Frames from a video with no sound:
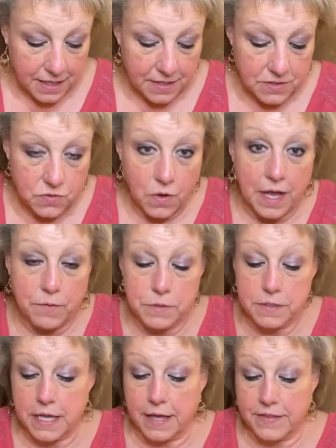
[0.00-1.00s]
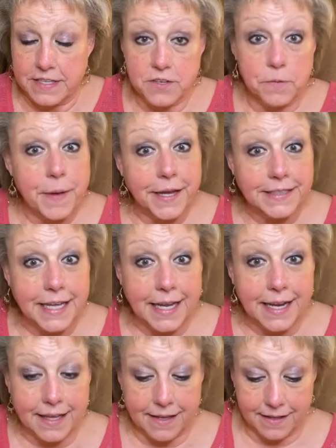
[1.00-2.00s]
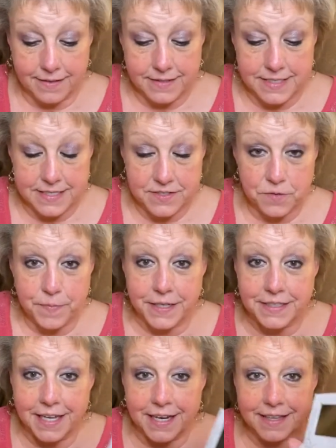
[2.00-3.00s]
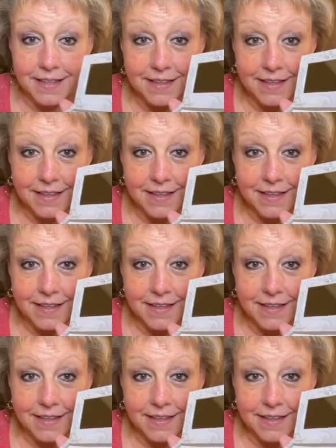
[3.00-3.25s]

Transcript: So I would, and these are magnetic. The tins are magnetic.